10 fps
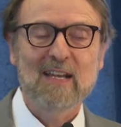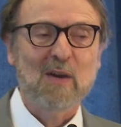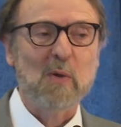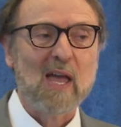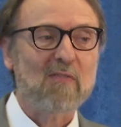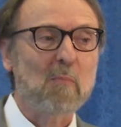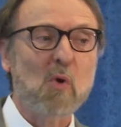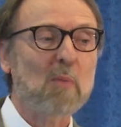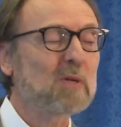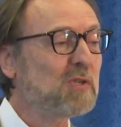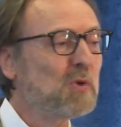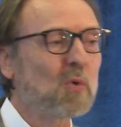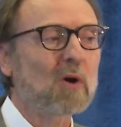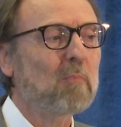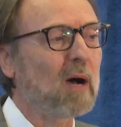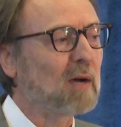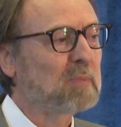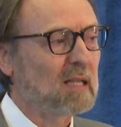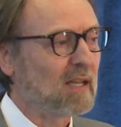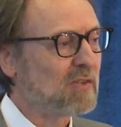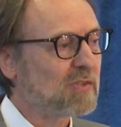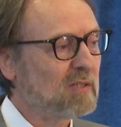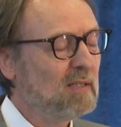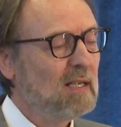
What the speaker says: we have a more mature population,